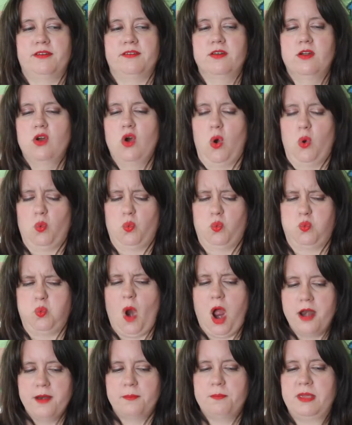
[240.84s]
and
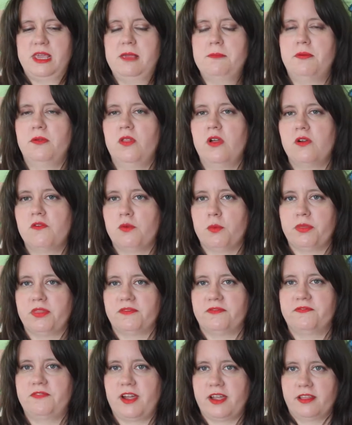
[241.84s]
run people over with
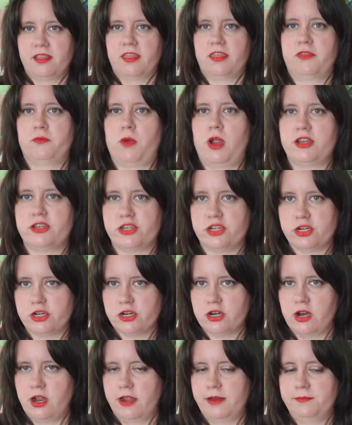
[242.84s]
the fucking
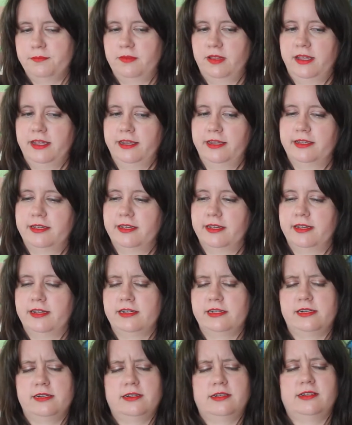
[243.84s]
Thresher. I'm like,
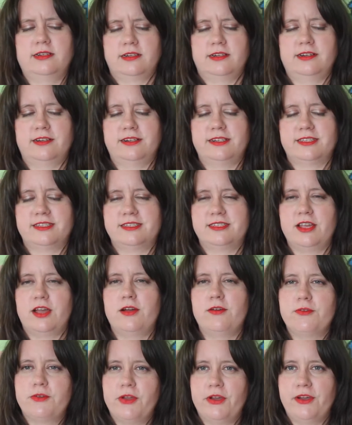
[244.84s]
oh, it's
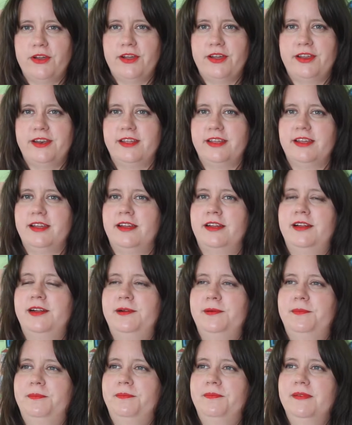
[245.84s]
so good.
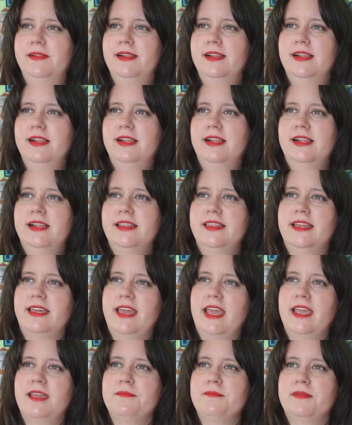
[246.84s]
The
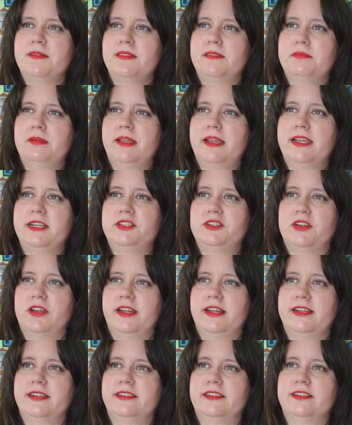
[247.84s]
gameplay
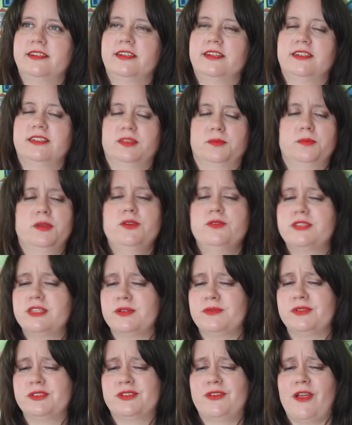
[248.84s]
trailer, the
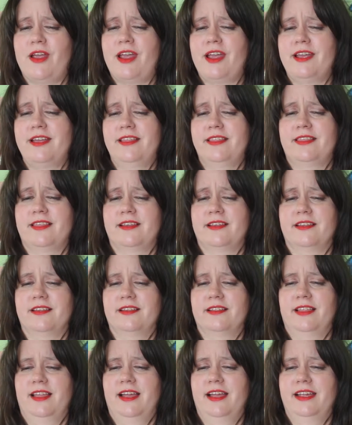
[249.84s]
music was great.
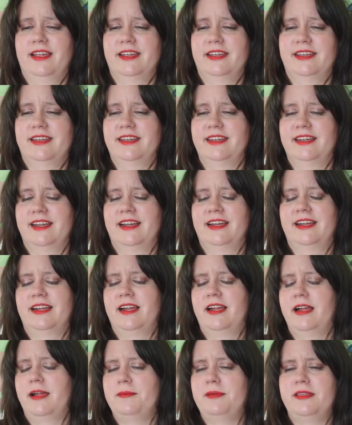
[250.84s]
They're
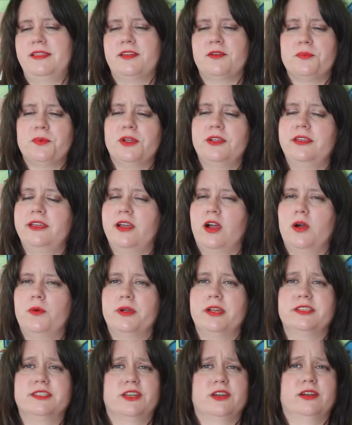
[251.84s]
really
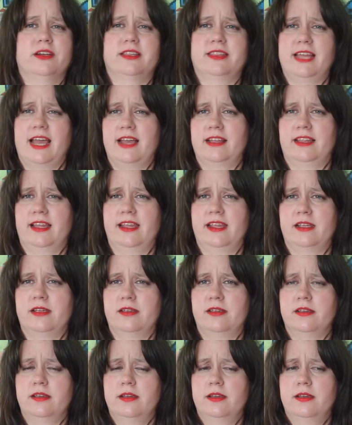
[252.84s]
always good at that,
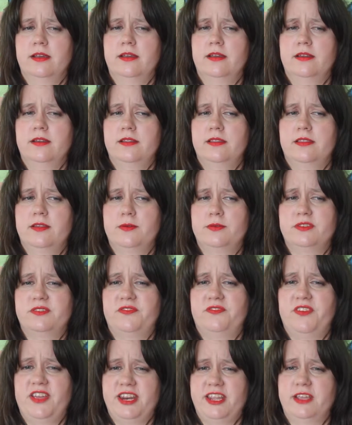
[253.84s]
like, those
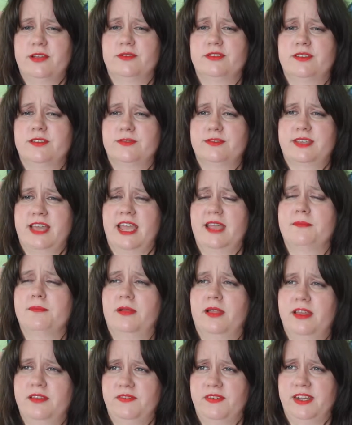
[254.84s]
videos, those
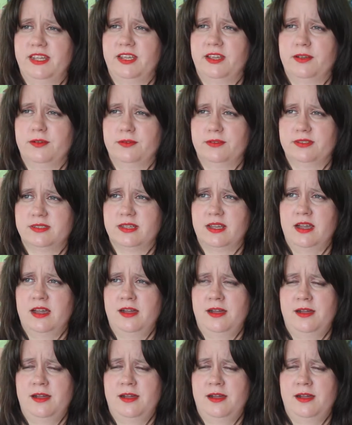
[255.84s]
gameplay videos.